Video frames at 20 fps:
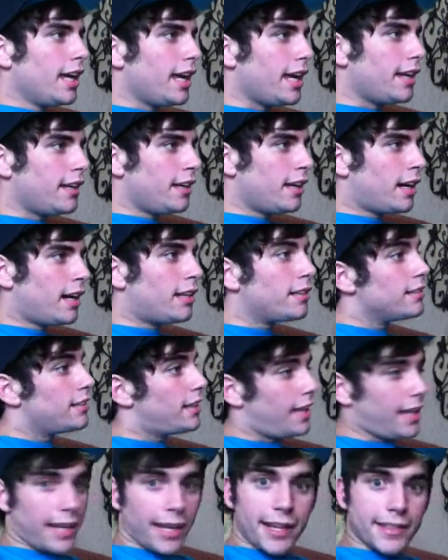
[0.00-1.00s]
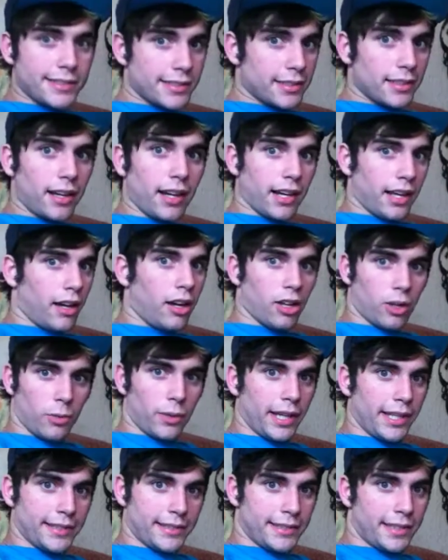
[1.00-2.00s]
And uh, as I
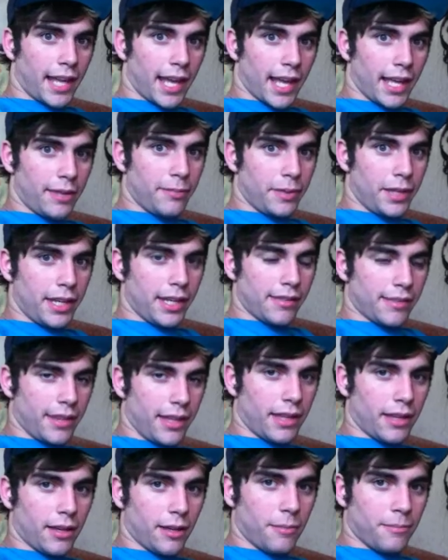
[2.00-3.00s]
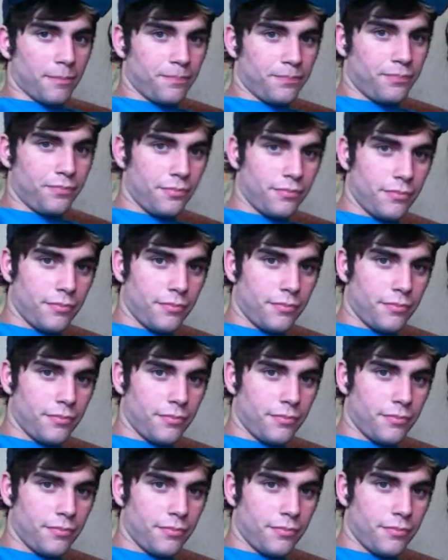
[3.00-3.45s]
always say, being the um,